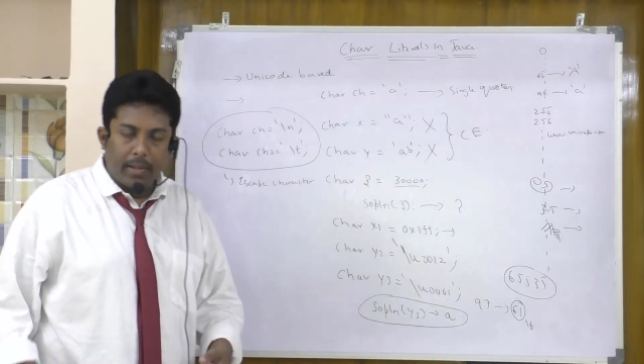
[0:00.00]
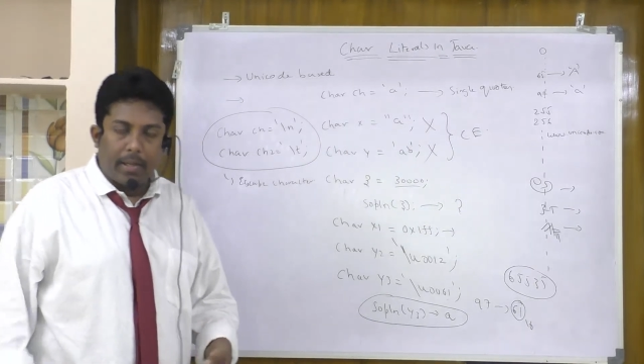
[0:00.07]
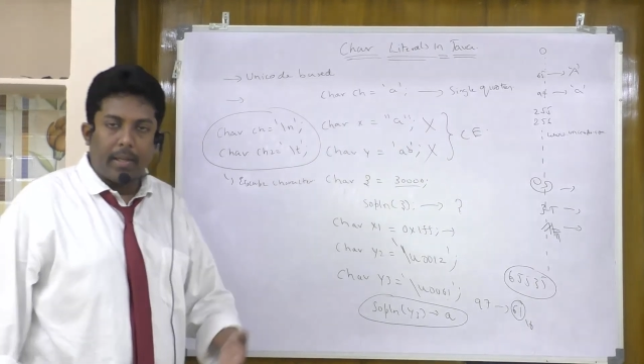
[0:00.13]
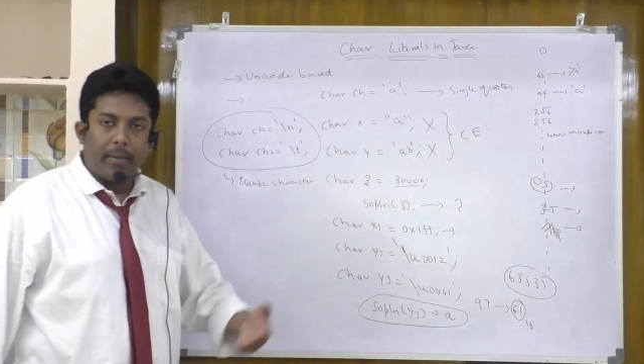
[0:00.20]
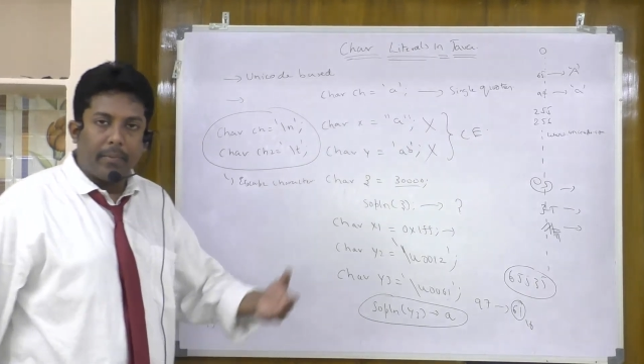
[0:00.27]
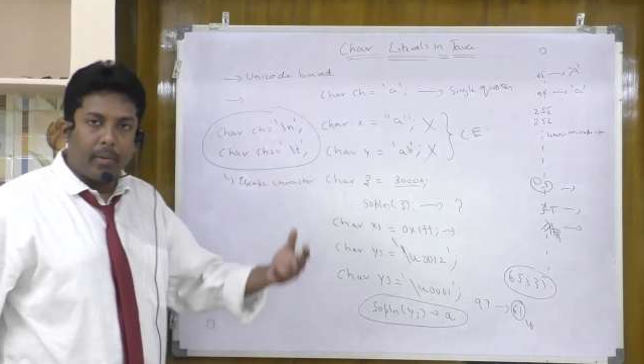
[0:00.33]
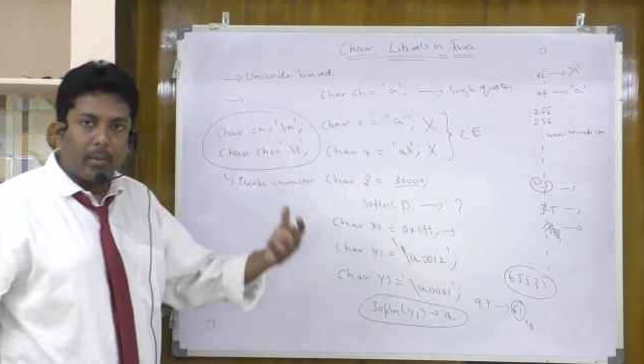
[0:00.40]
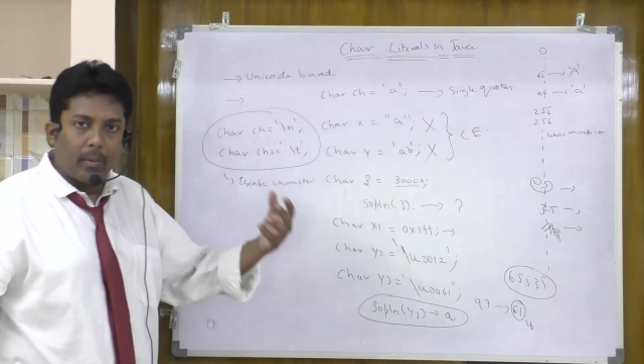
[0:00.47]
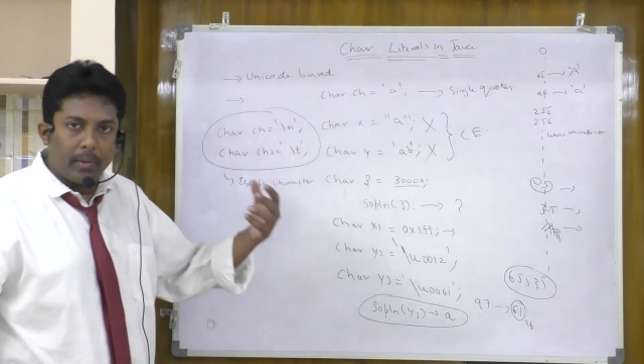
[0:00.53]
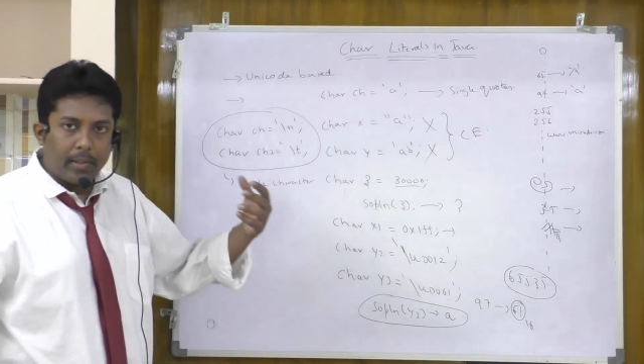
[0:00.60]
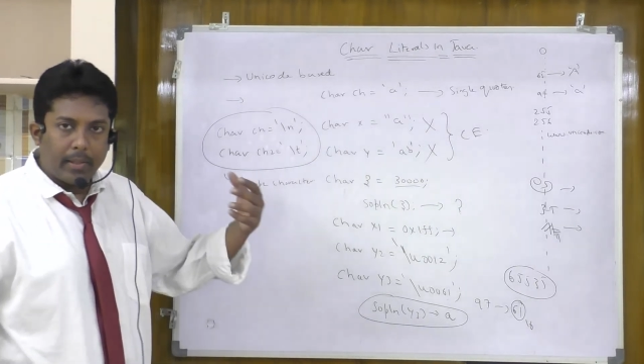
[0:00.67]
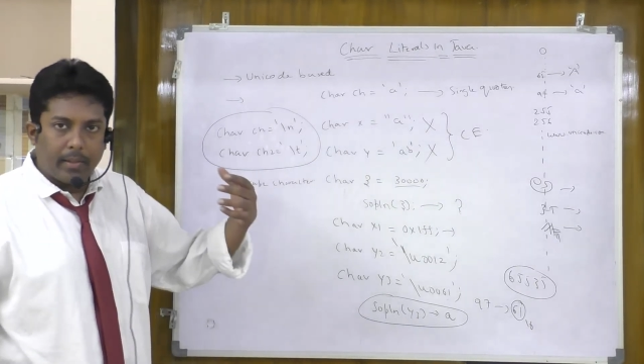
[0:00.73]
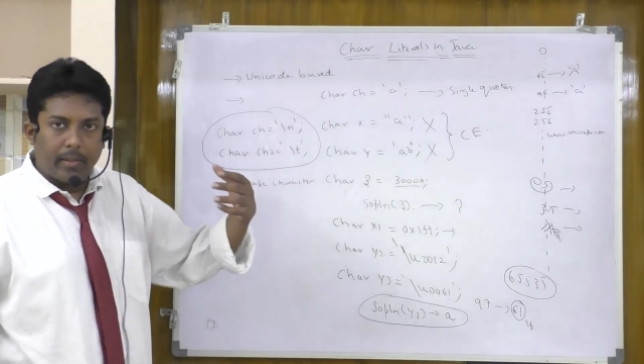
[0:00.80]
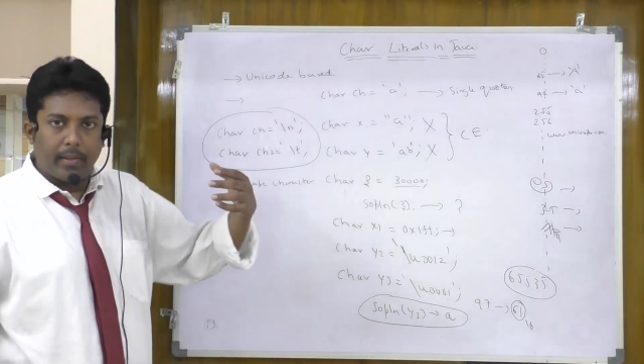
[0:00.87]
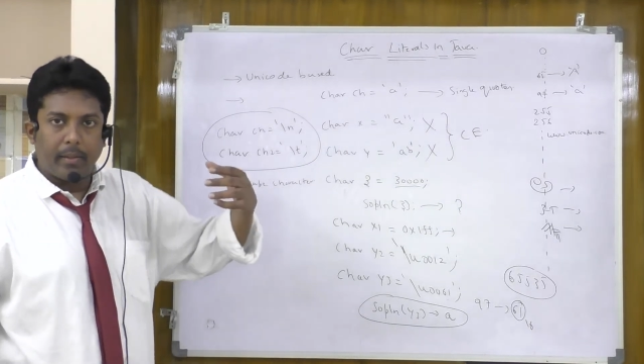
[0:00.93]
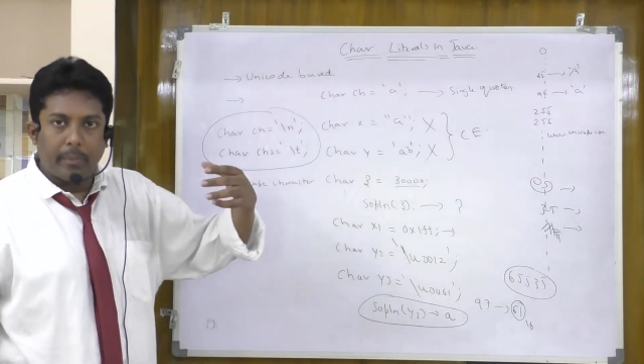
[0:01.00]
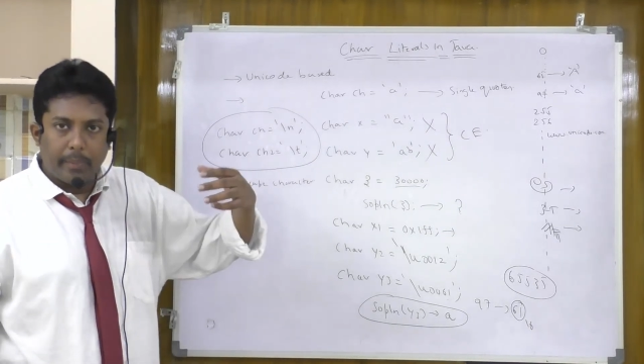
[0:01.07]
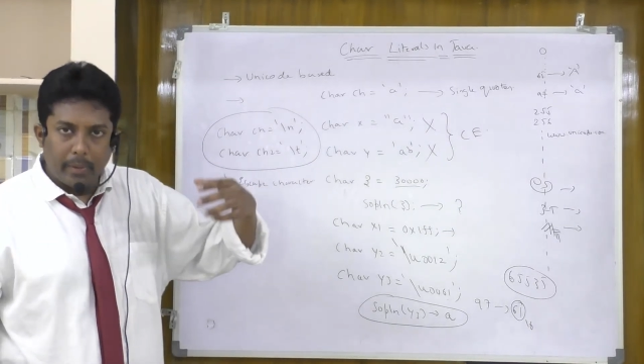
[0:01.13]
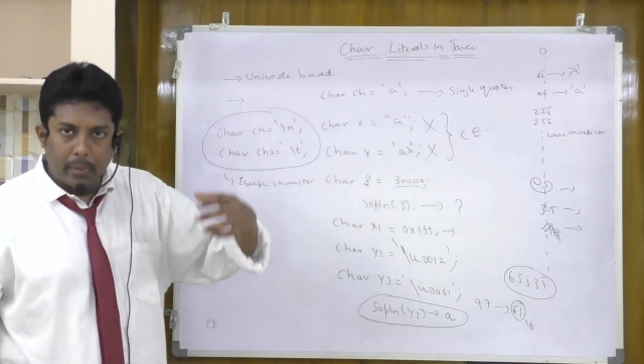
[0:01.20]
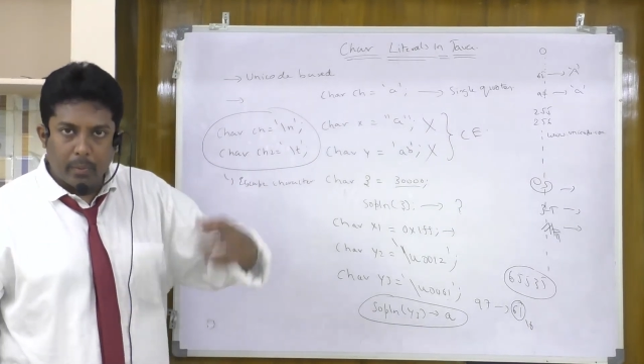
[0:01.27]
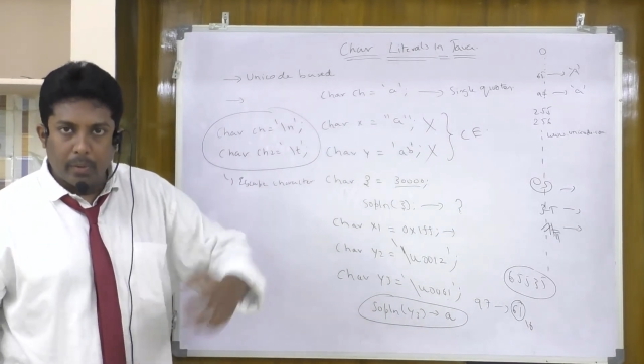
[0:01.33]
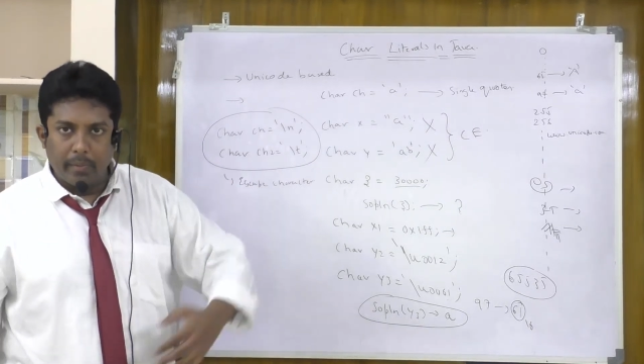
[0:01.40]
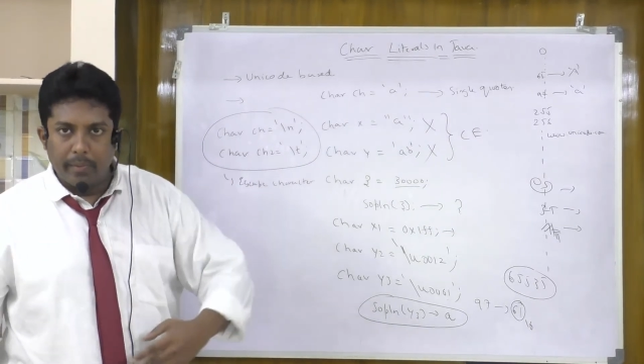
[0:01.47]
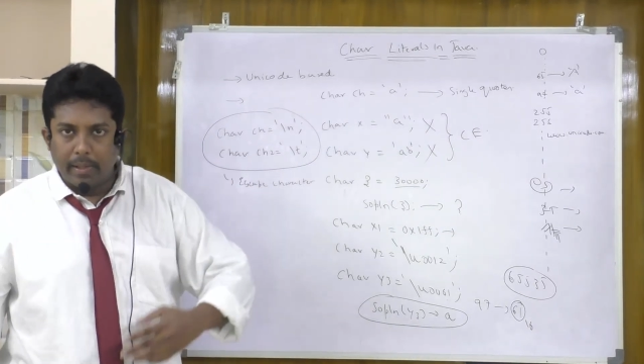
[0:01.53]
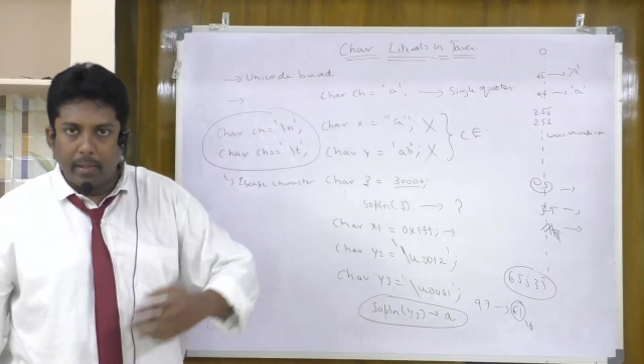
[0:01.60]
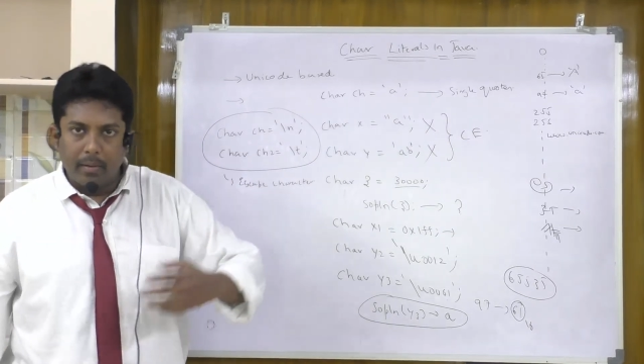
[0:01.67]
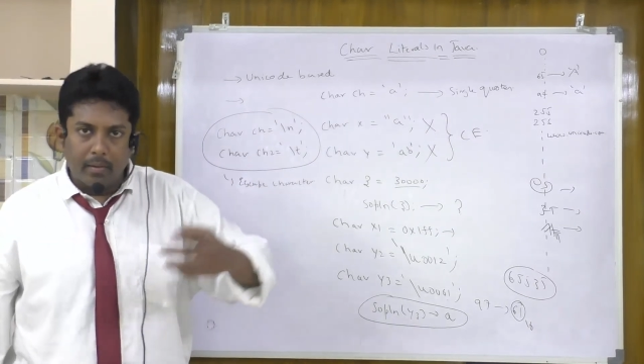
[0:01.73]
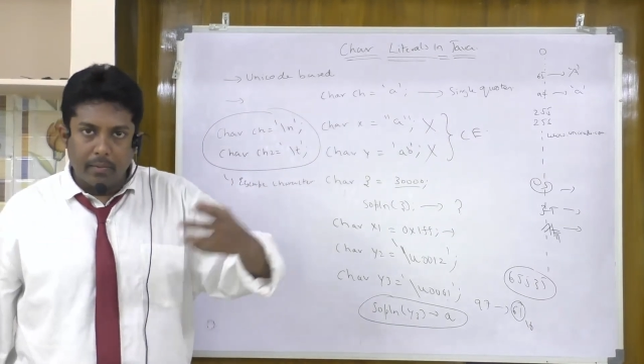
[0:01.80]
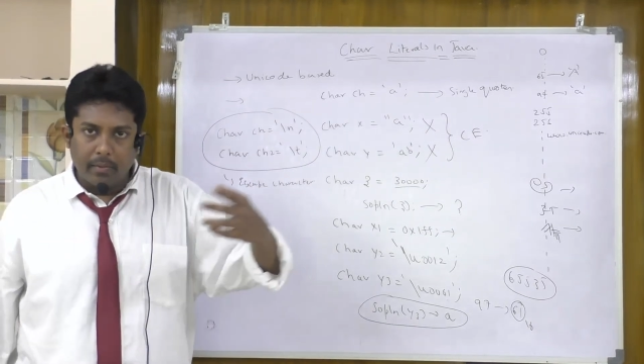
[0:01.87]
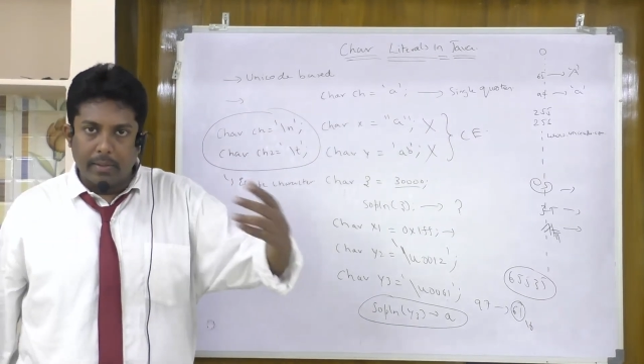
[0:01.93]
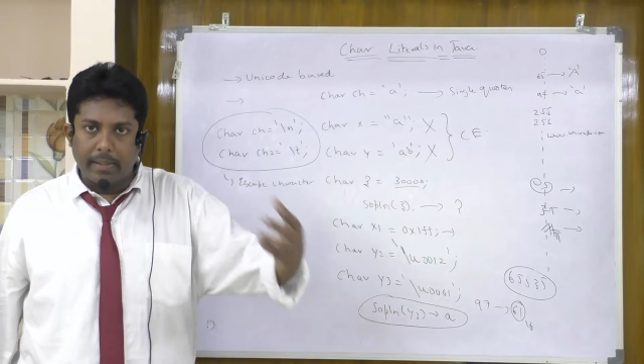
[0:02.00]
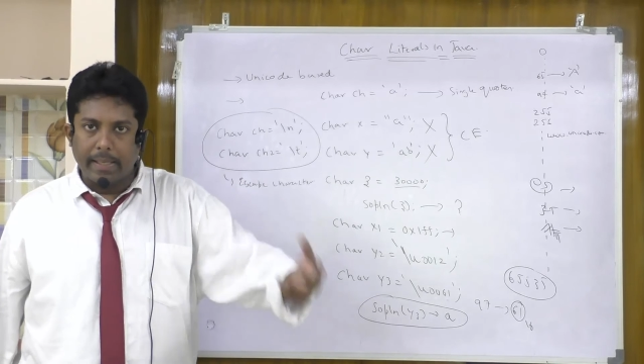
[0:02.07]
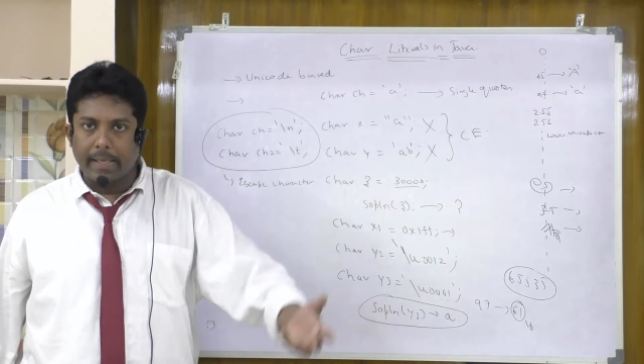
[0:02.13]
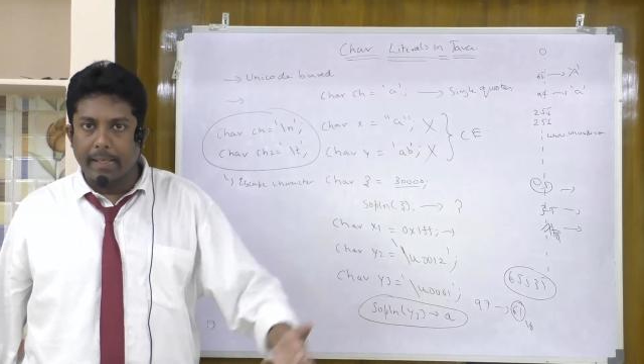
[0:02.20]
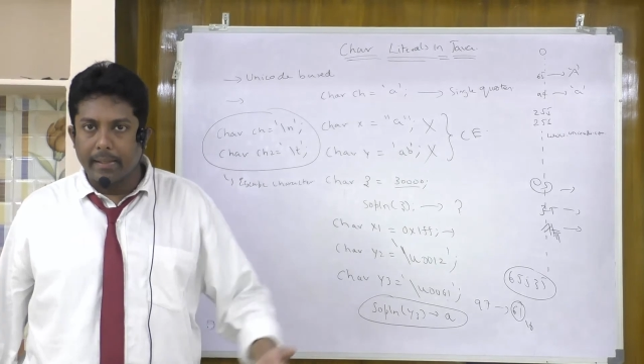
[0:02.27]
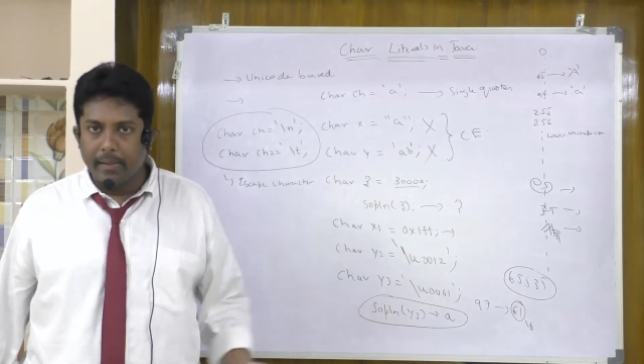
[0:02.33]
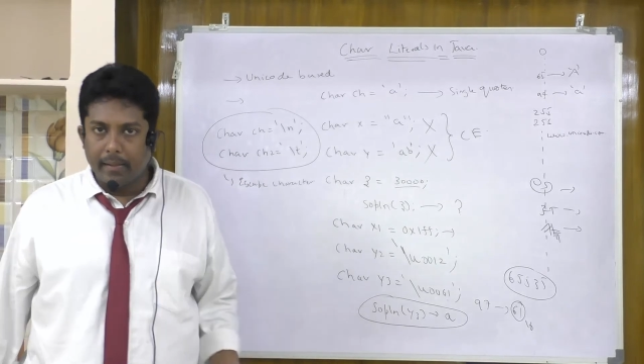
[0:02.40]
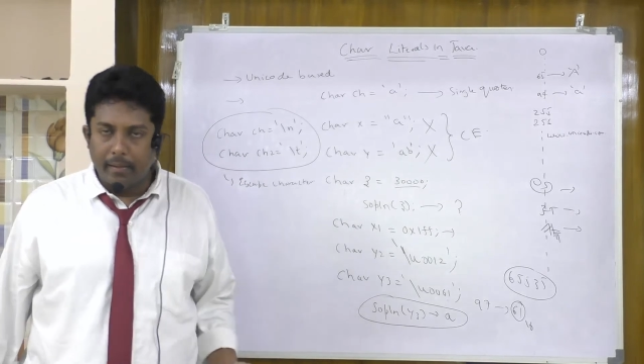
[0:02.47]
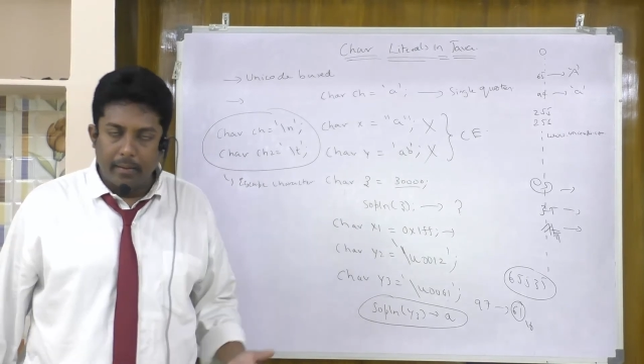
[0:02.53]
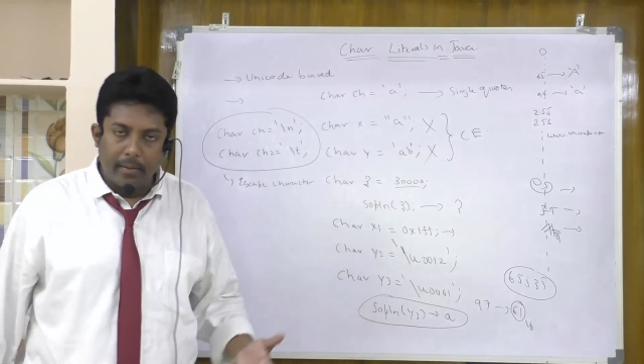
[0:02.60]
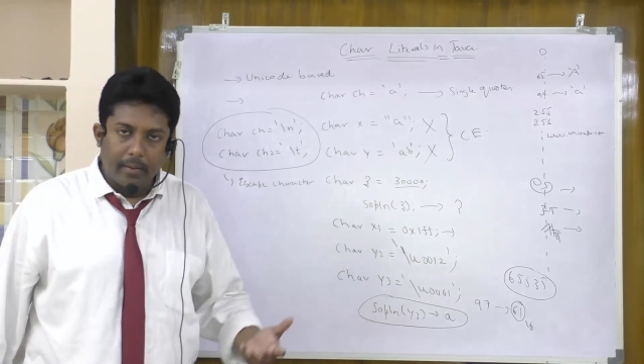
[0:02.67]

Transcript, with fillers: and if you know that unicode value of that character